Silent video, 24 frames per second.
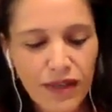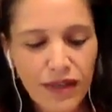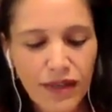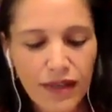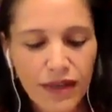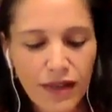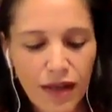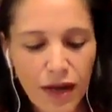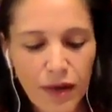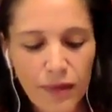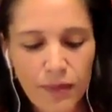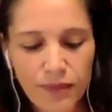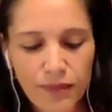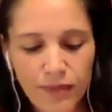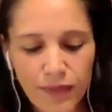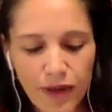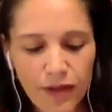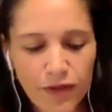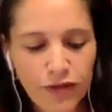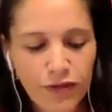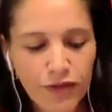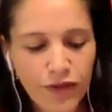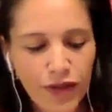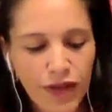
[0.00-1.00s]
I've
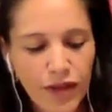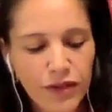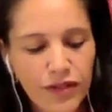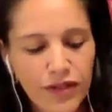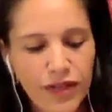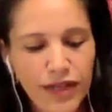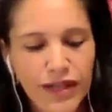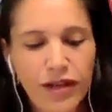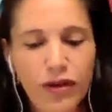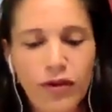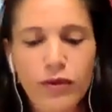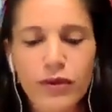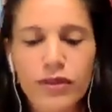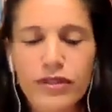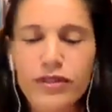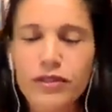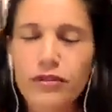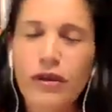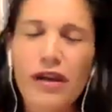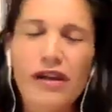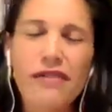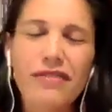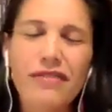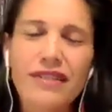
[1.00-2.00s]
found that I always
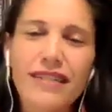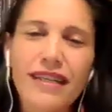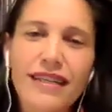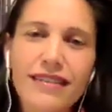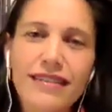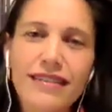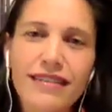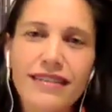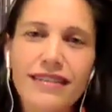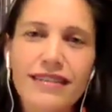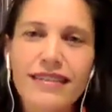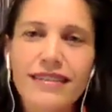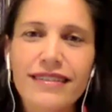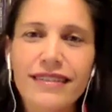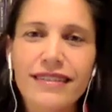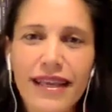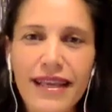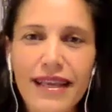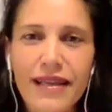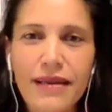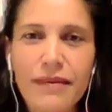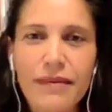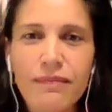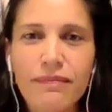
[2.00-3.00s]
gravitate to the
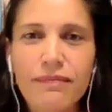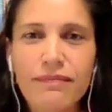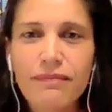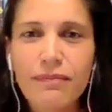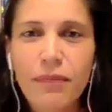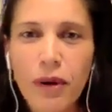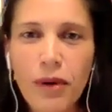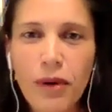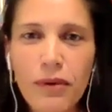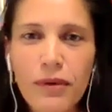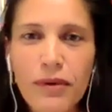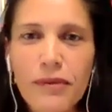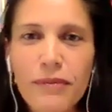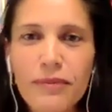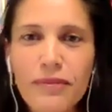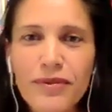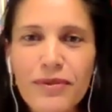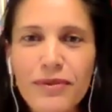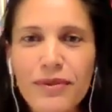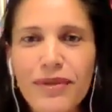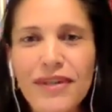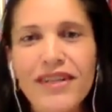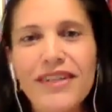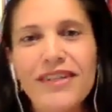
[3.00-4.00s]
same poems
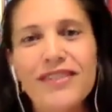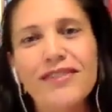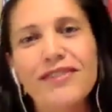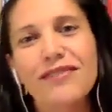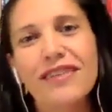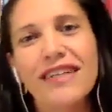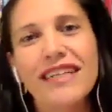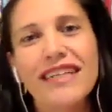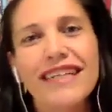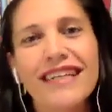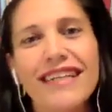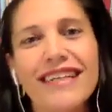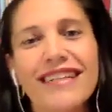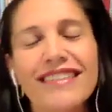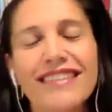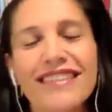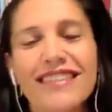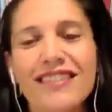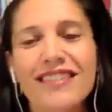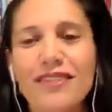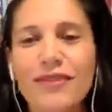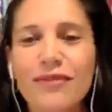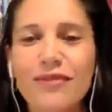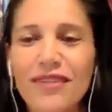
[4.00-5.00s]
when I do readings,
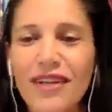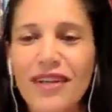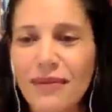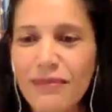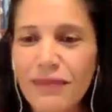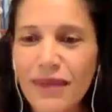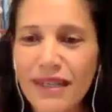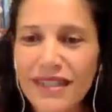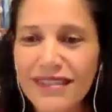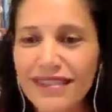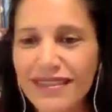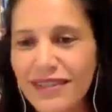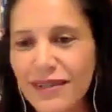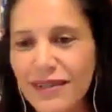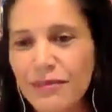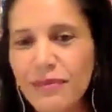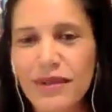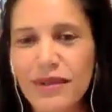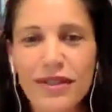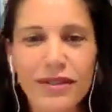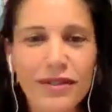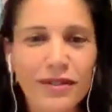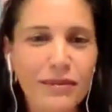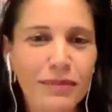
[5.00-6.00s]
and so I'm trying to mix it up a
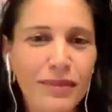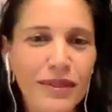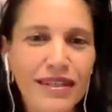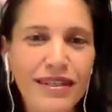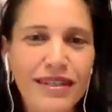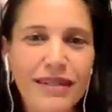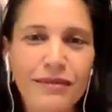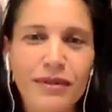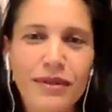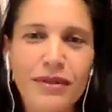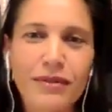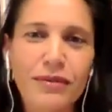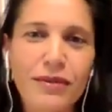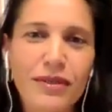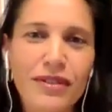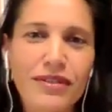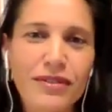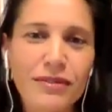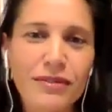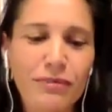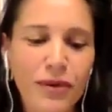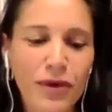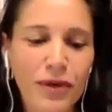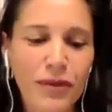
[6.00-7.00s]
little bit. I'm going to read
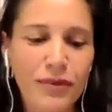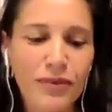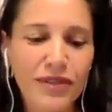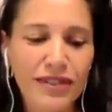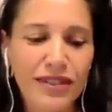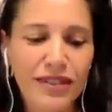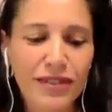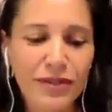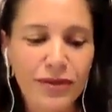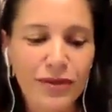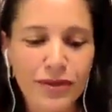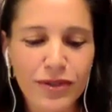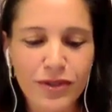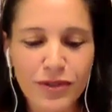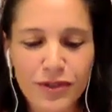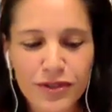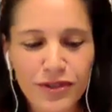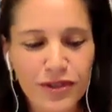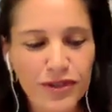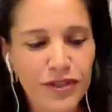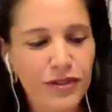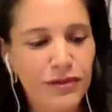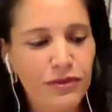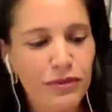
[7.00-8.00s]
some poems that I don't
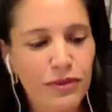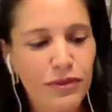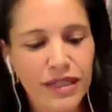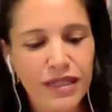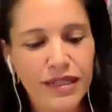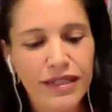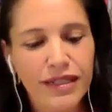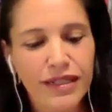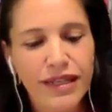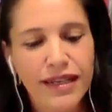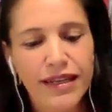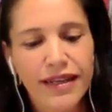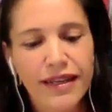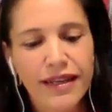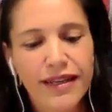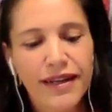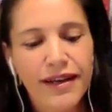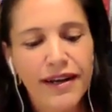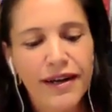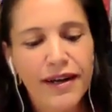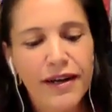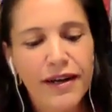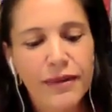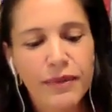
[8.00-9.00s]
usually read.
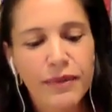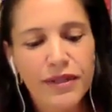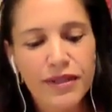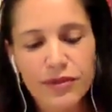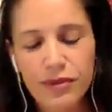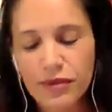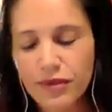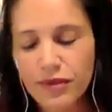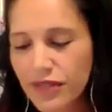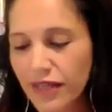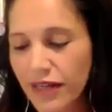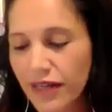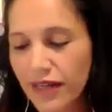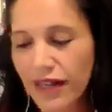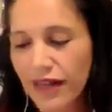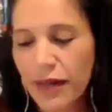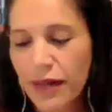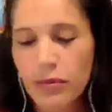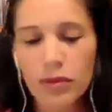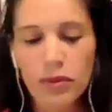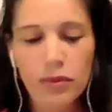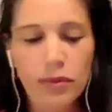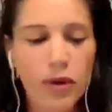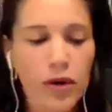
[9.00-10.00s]
And this one's kind of
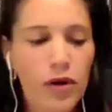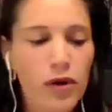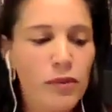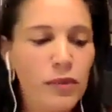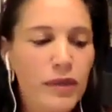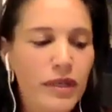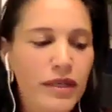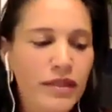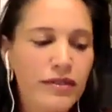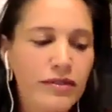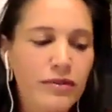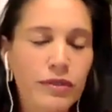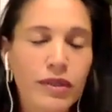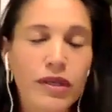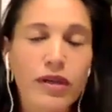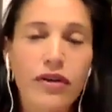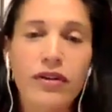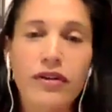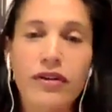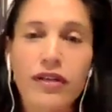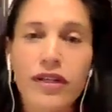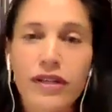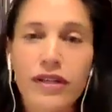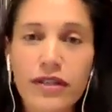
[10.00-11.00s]
apropos because we
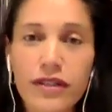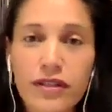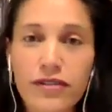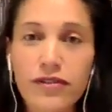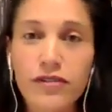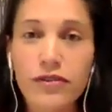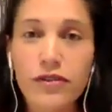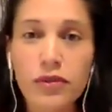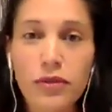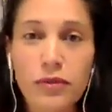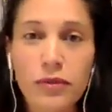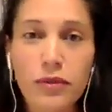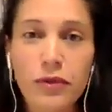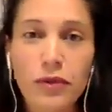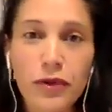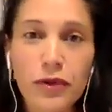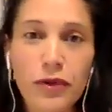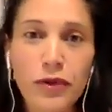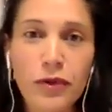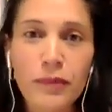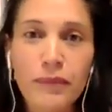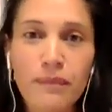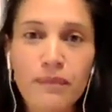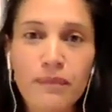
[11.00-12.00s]
are in a Zoom
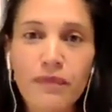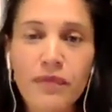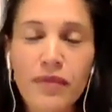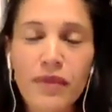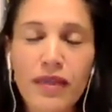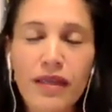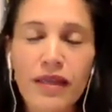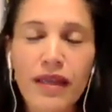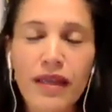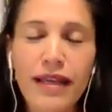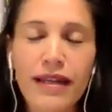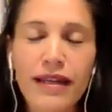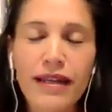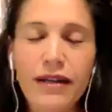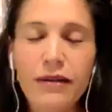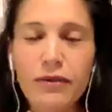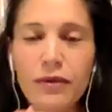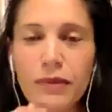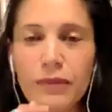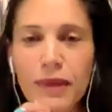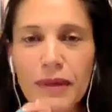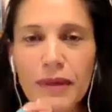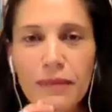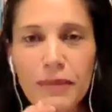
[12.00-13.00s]
room. And I
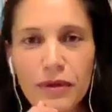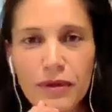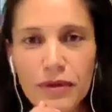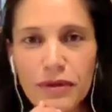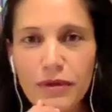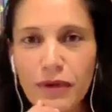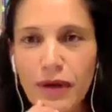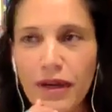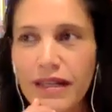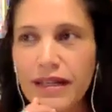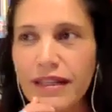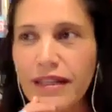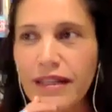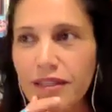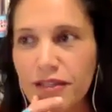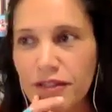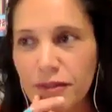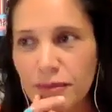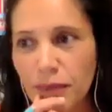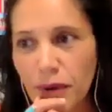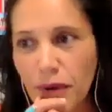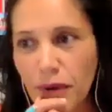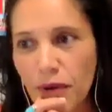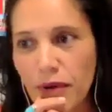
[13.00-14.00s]
remember writing this
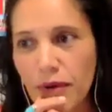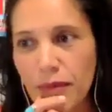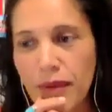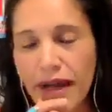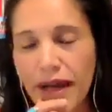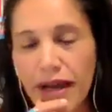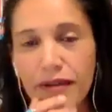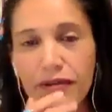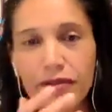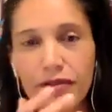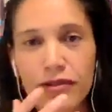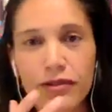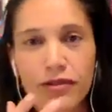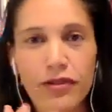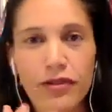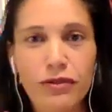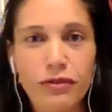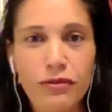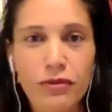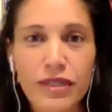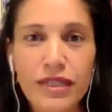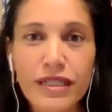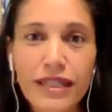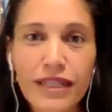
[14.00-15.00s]
poem after a
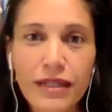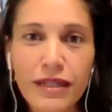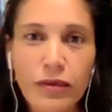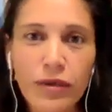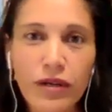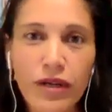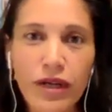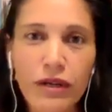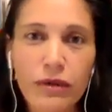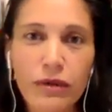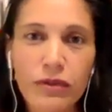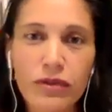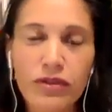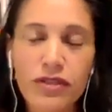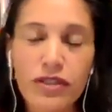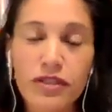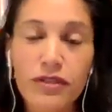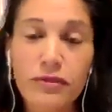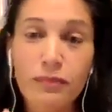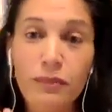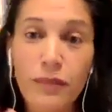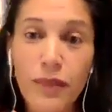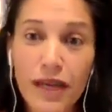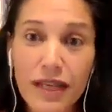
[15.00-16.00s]
reading where I was
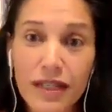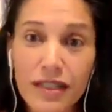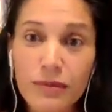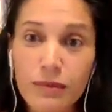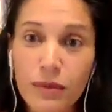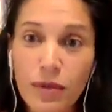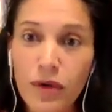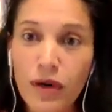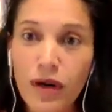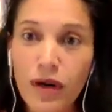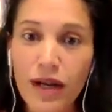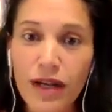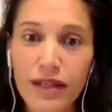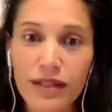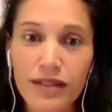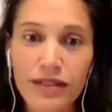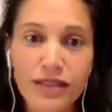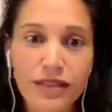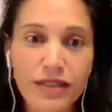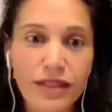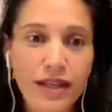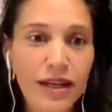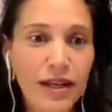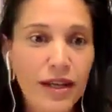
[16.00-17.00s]
just
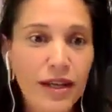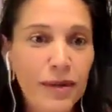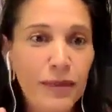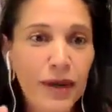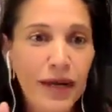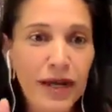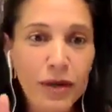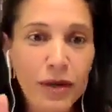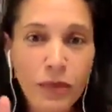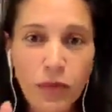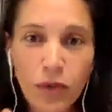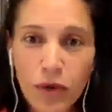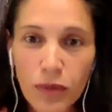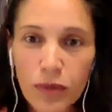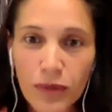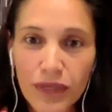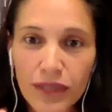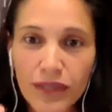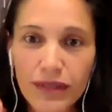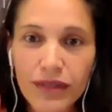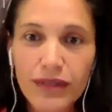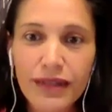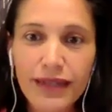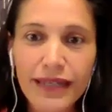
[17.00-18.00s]
mesmerized by a
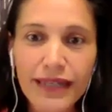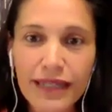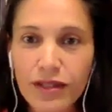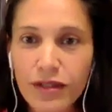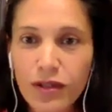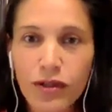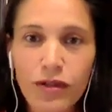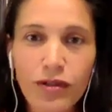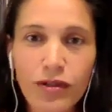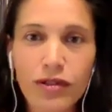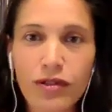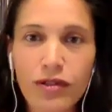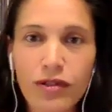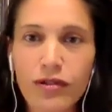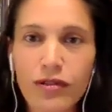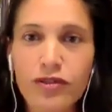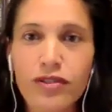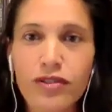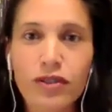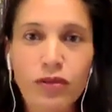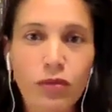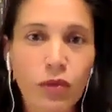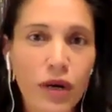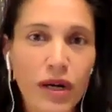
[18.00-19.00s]
woman in her little
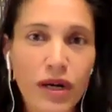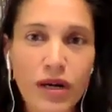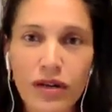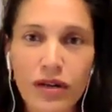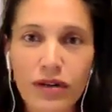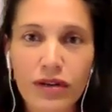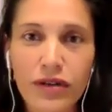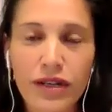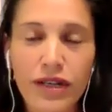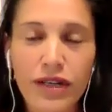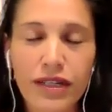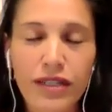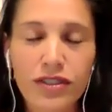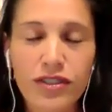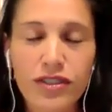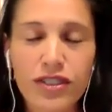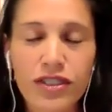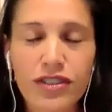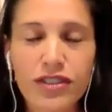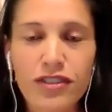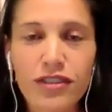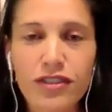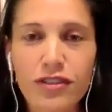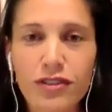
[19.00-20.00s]
square. And she
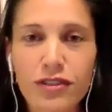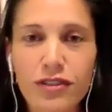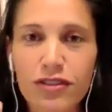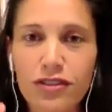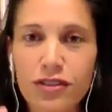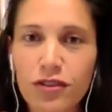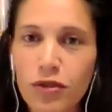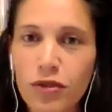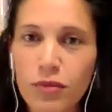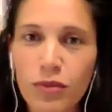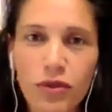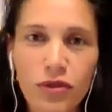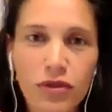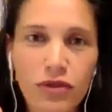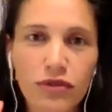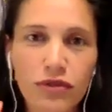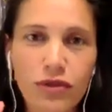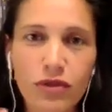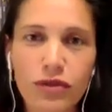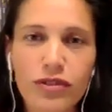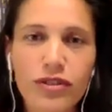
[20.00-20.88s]
just looked so beautiful.